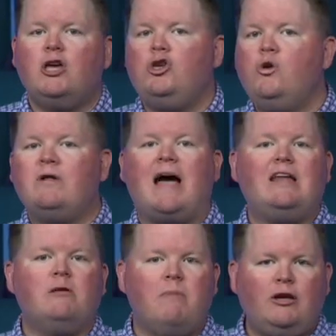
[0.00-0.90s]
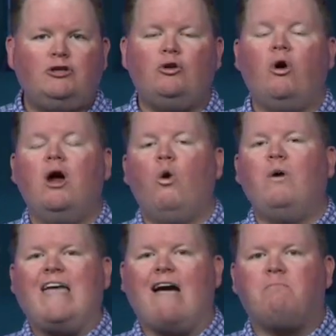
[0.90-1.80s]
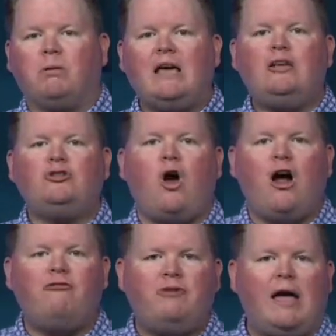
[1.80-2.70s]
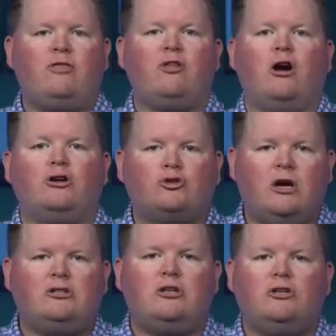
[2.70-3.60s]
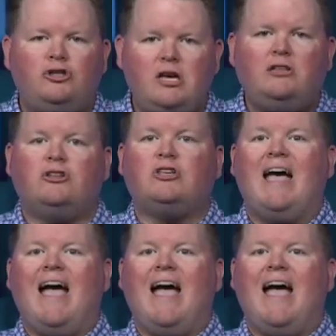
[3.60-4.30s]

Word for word: You and I need to make sure we have placed our faith and our trust in Jesus.